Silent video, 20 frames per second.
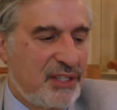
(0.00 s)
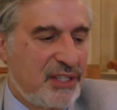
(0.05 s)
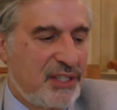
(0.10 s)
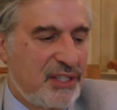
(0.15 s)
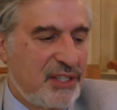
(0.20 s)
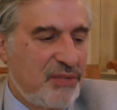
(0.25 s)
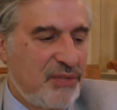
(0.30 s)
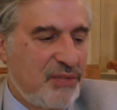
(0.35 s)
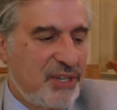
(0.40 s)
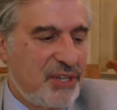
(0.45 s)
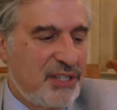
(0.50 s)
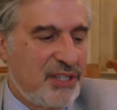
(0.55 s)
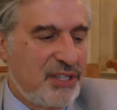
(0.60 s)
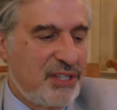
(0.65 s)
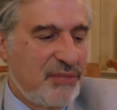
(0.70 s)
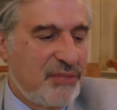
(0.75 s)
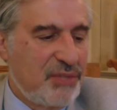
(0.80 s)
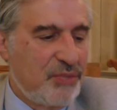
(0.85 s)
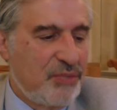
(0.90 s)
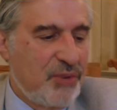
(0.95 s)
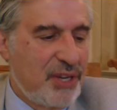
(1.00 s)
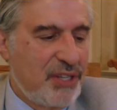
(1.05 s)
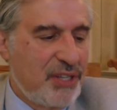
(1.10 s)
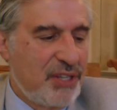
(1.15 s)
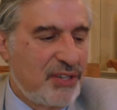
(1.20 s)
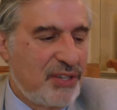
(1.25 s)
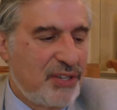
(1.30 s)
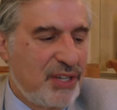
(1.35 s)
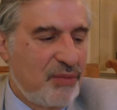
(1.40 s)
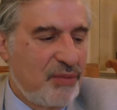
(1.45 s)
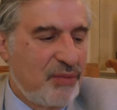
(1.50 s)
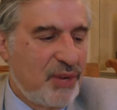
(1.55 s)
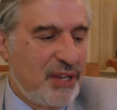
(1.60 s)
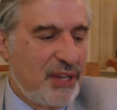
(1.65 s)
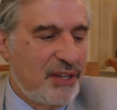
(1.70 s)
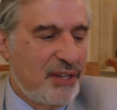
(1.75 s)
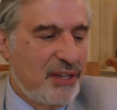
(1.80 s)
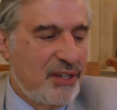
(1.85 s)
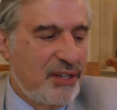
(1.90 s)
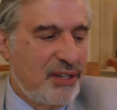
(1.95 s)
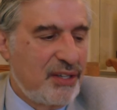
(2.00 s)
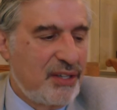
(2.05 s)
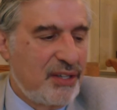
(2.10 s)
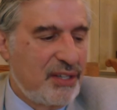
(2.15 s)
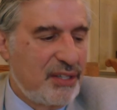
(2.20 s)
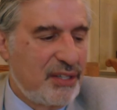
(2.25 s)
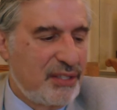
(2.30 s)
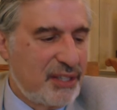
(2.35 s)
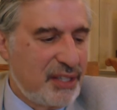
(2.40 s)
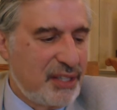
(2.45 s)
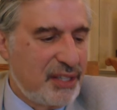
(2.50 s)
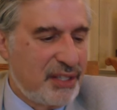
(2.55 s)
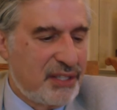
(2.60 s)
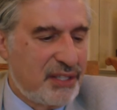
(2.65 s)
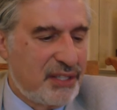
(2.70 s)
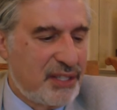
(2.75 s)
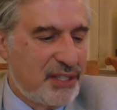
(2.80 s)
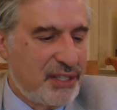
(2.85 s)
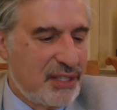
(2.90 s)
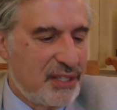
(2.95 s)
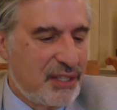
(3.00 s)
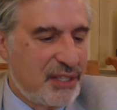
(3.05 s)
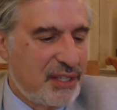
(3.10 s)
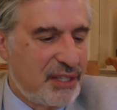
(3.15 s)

she was wondering whether, I think it's